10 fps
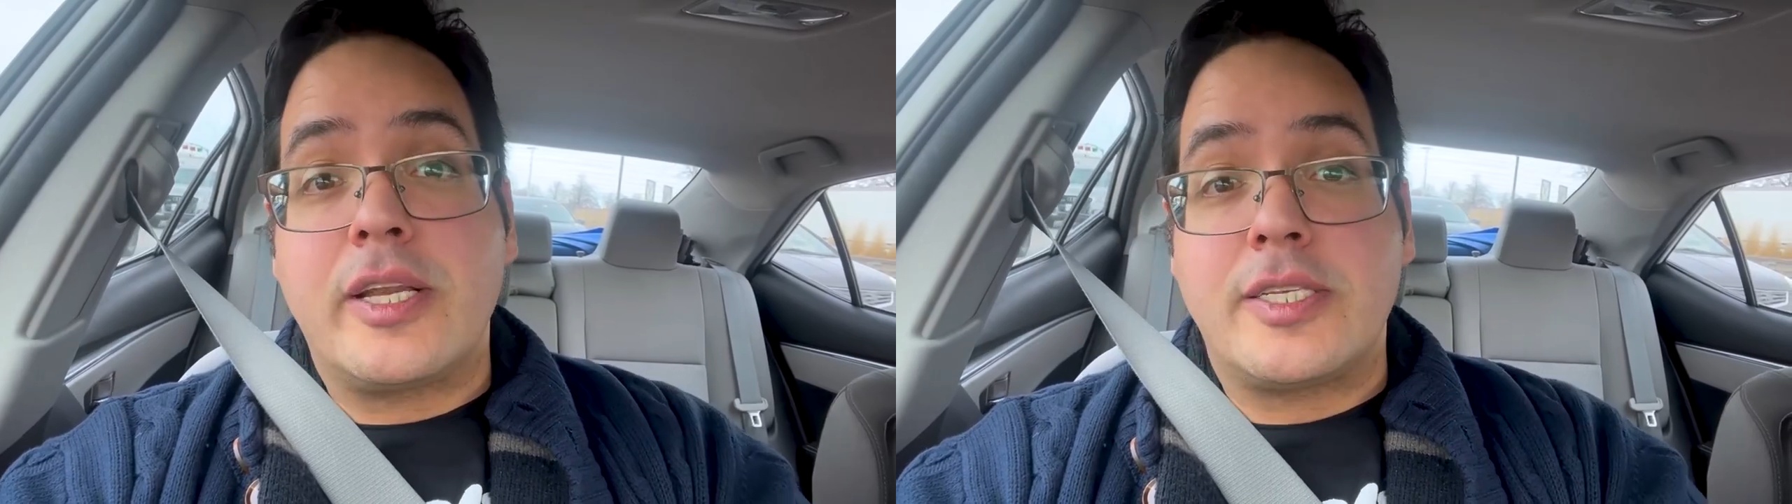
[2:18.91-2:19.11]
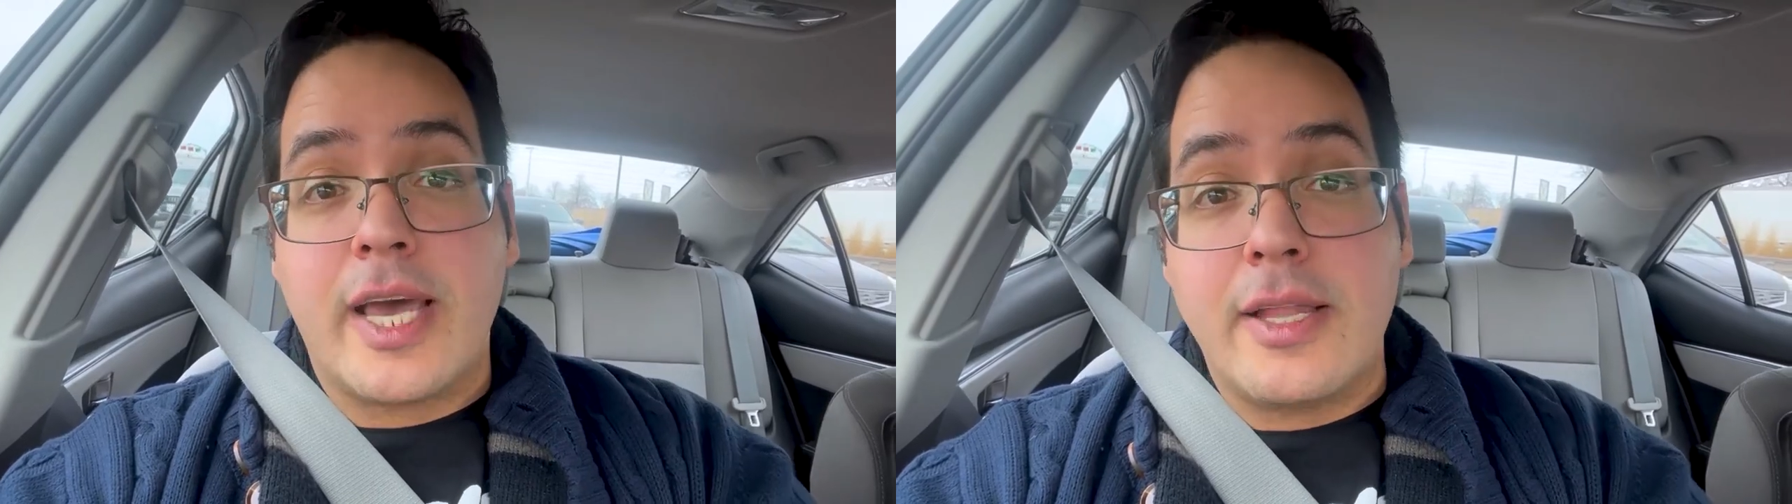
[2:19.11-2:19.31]

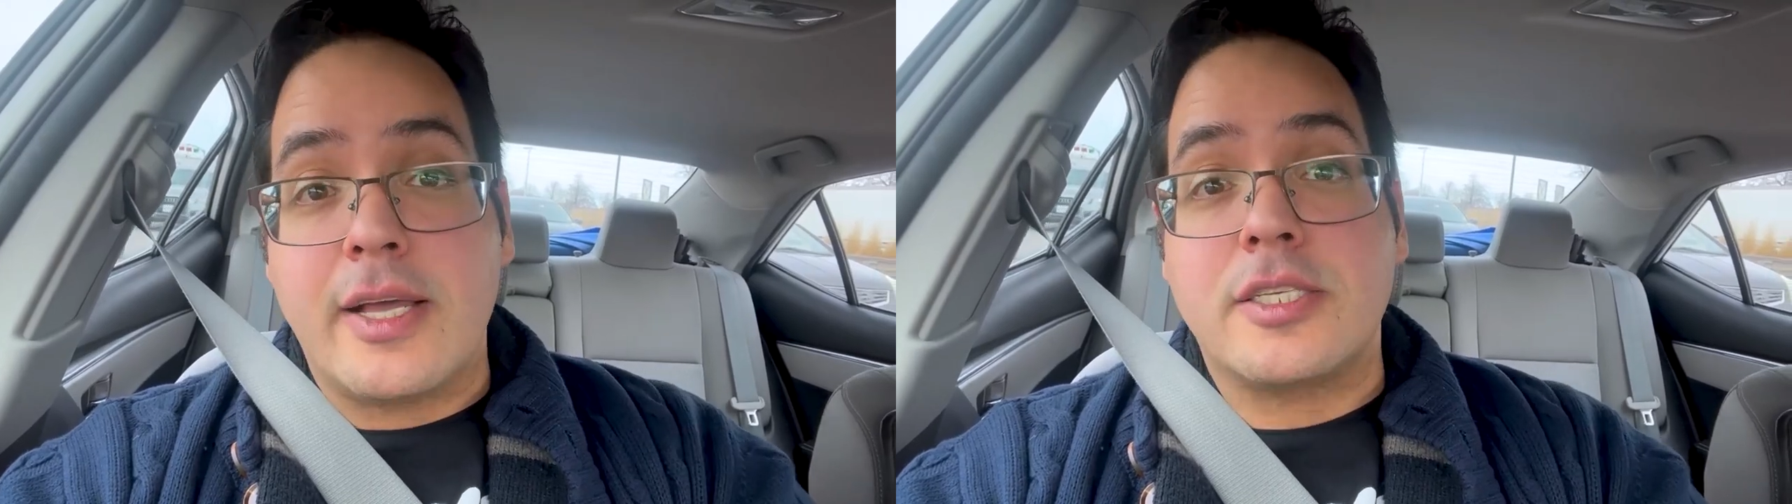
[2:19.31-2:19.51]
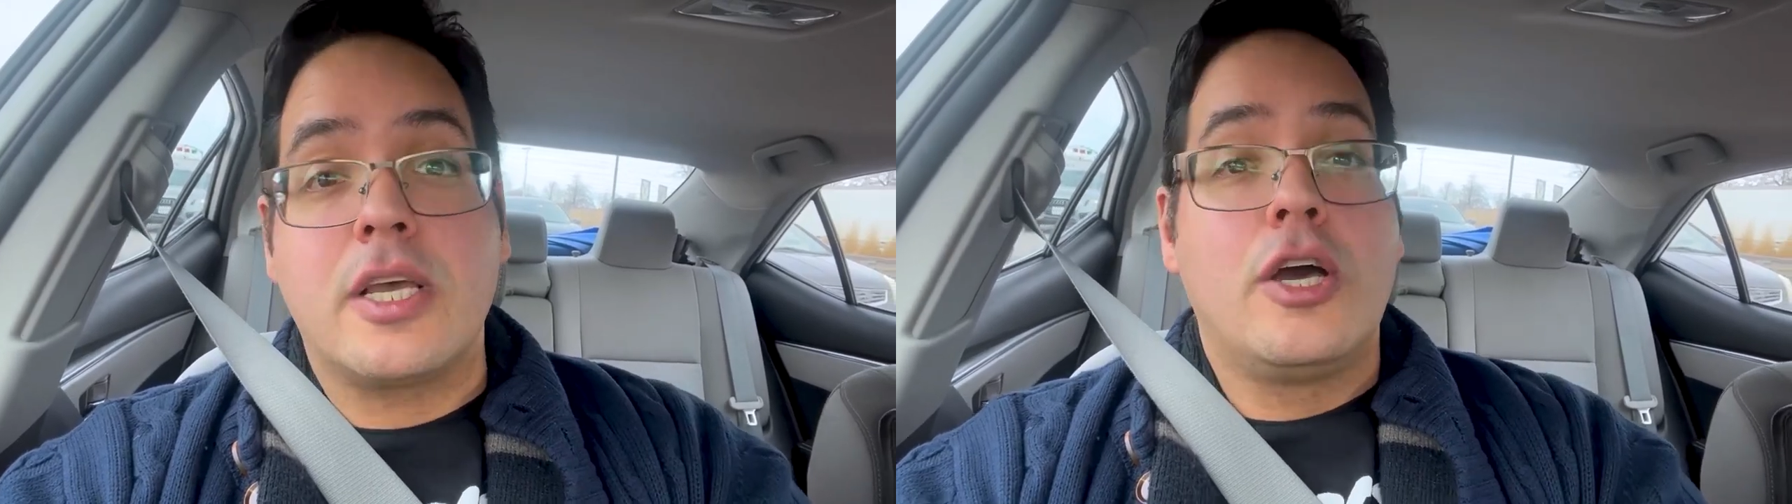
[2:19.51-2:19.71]
can tell
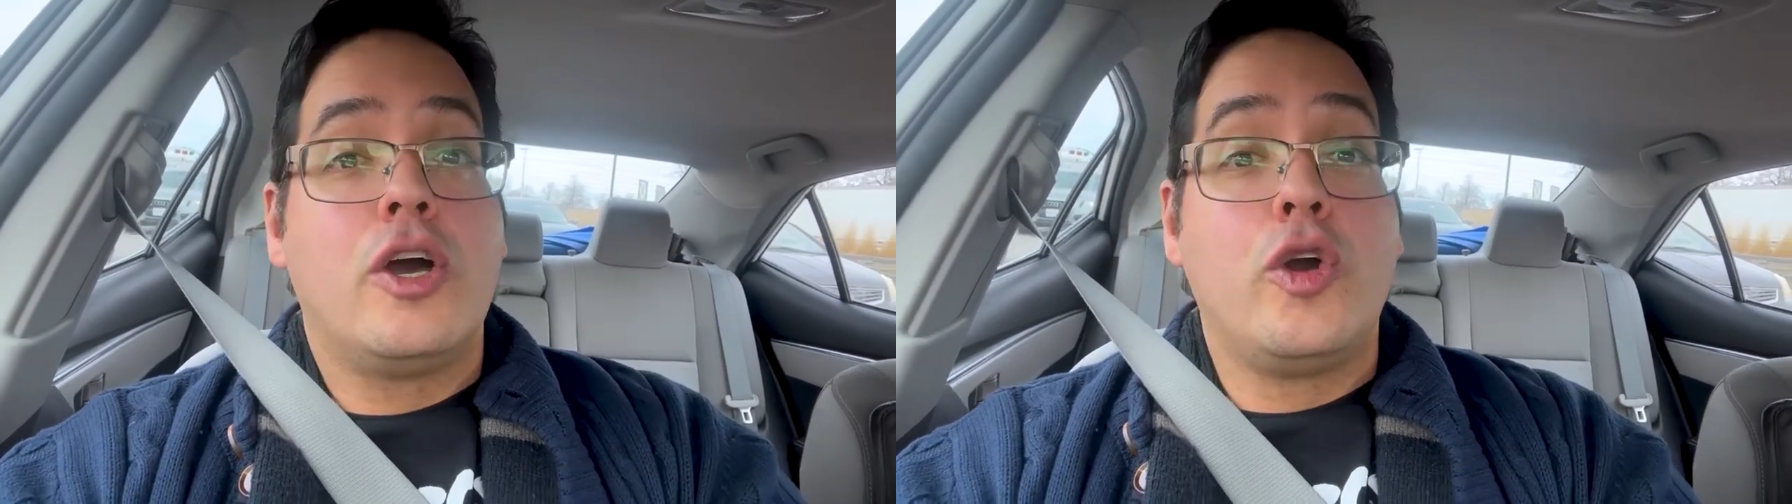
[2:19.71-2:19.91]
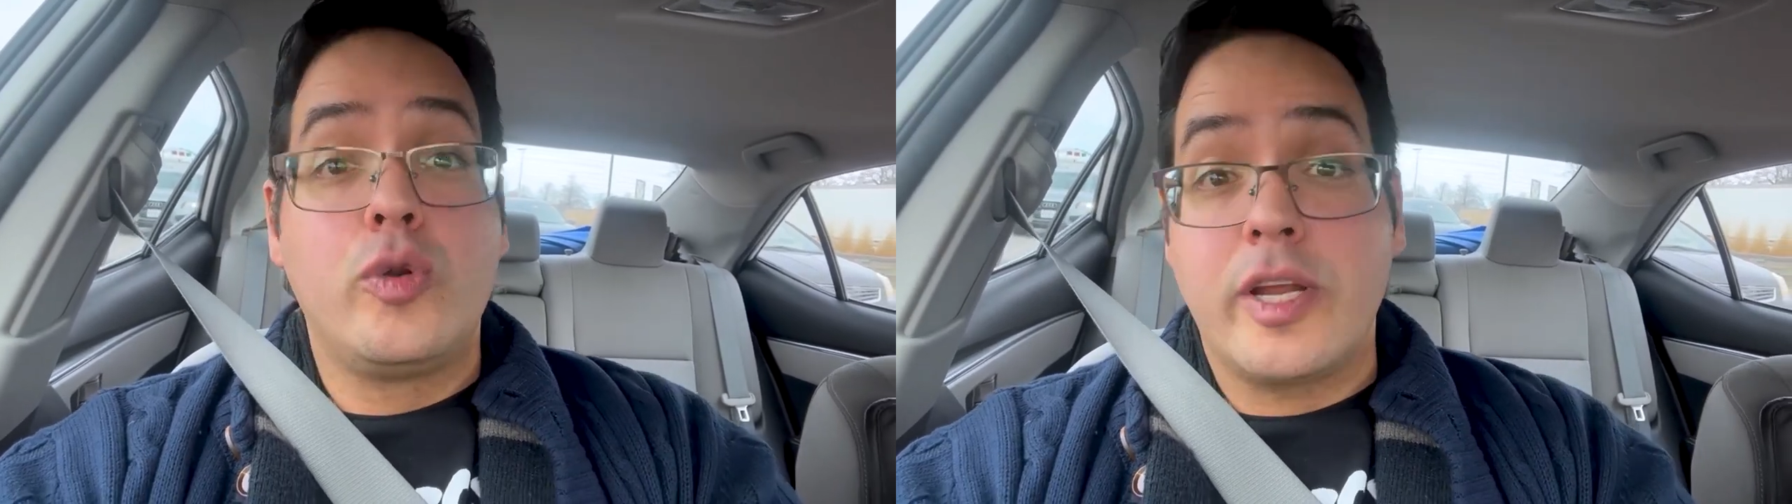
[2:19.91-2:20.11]
us
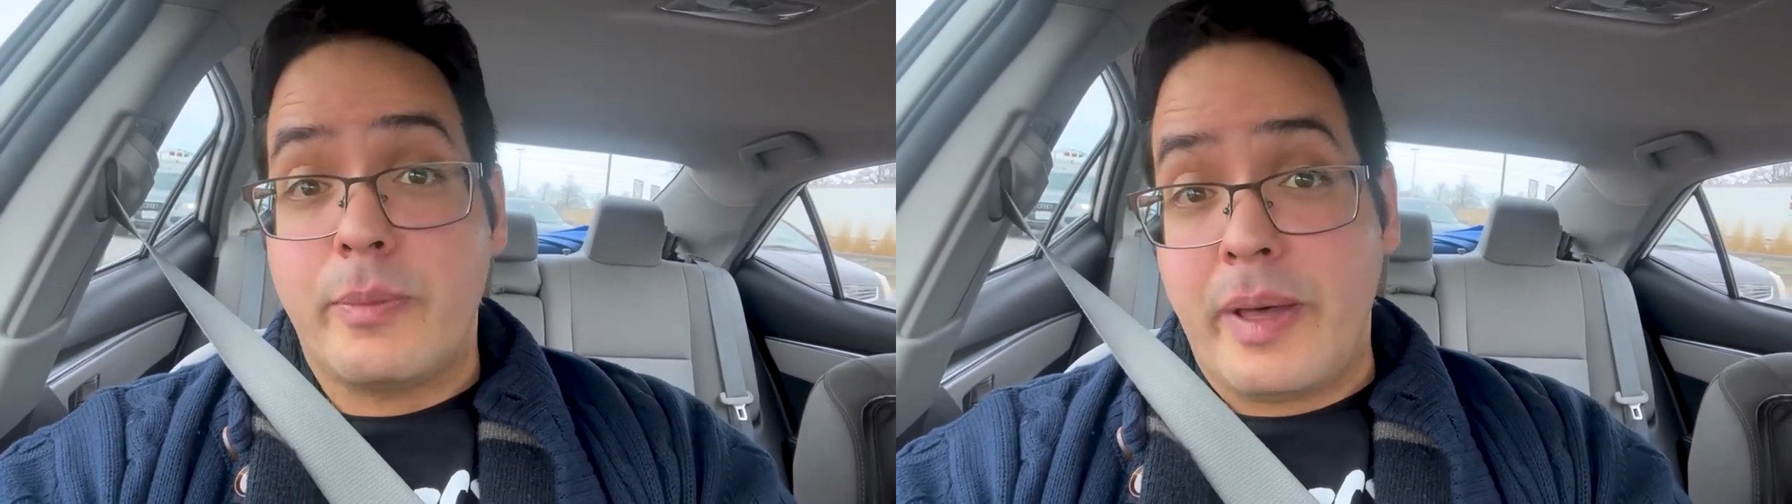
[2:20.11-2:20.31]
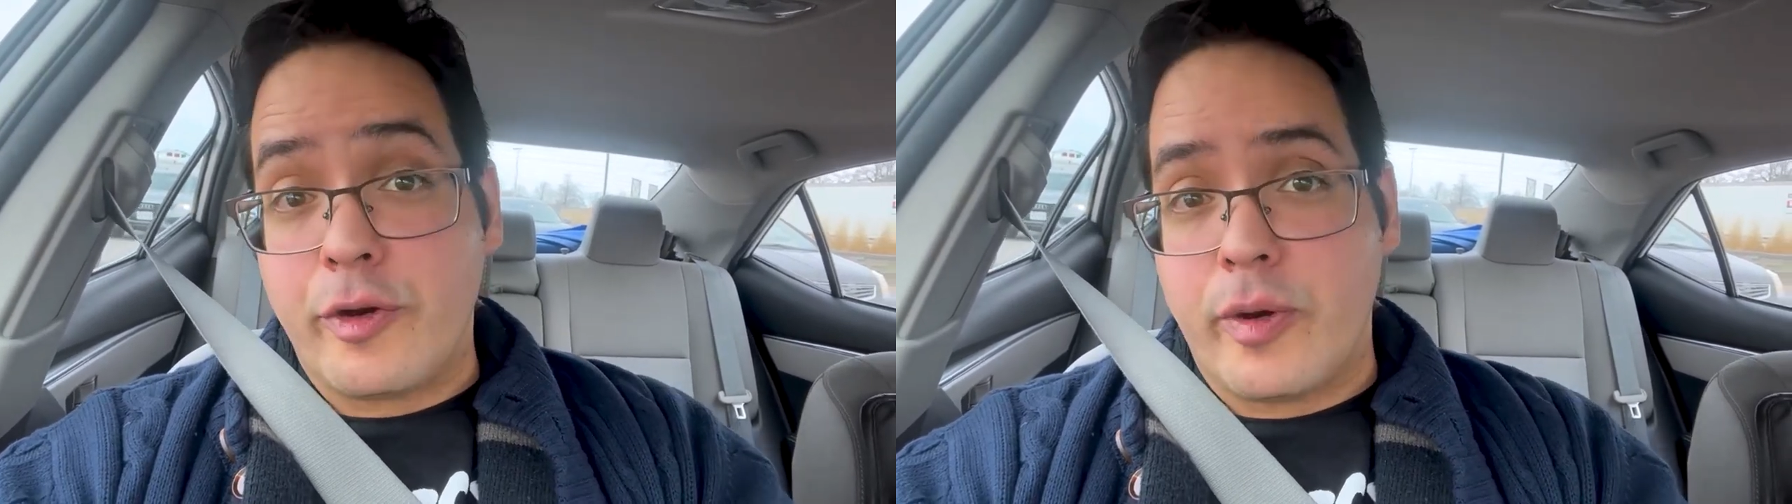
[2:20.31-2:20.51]
who did a
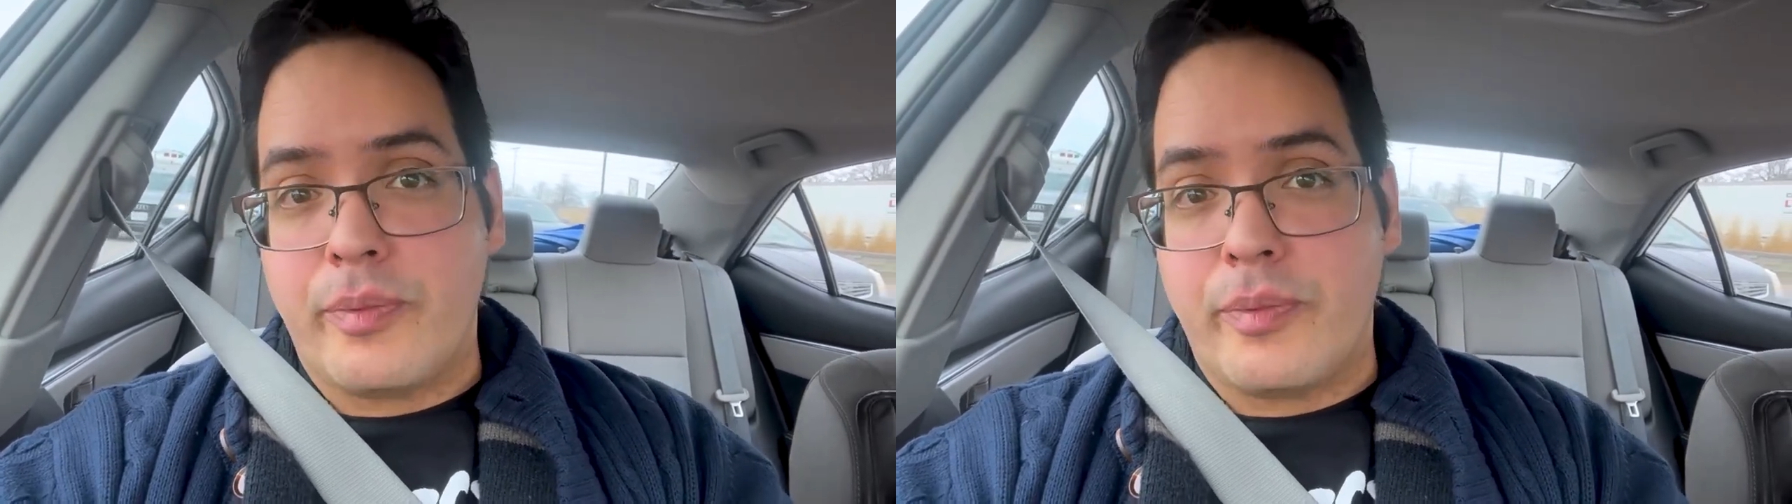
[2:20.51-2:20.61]
better